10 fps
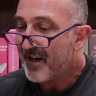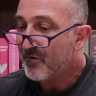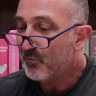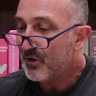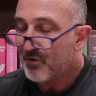
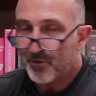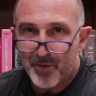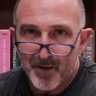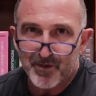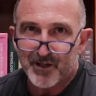which was
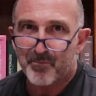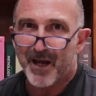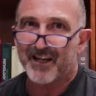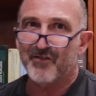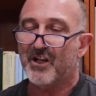published
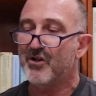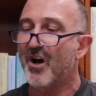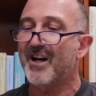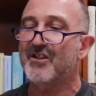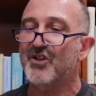back in the
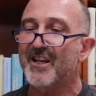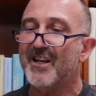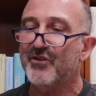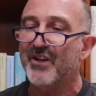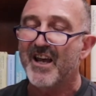
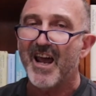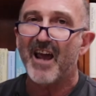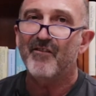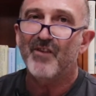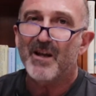90s
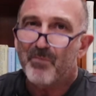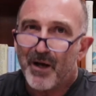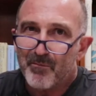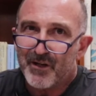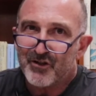and then
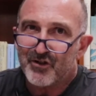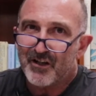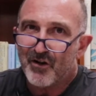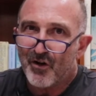published in